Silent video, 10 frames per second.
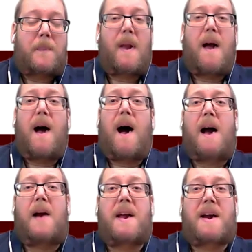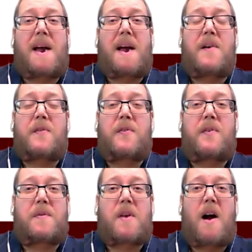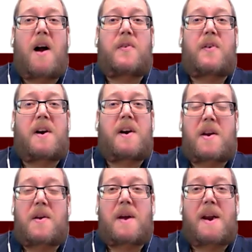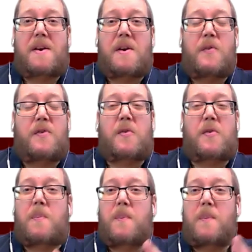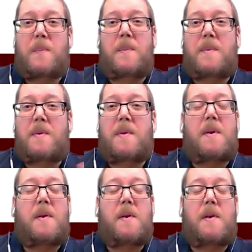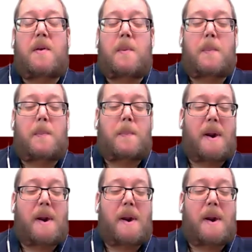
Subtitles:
I feel like I have talked very little, and you've just been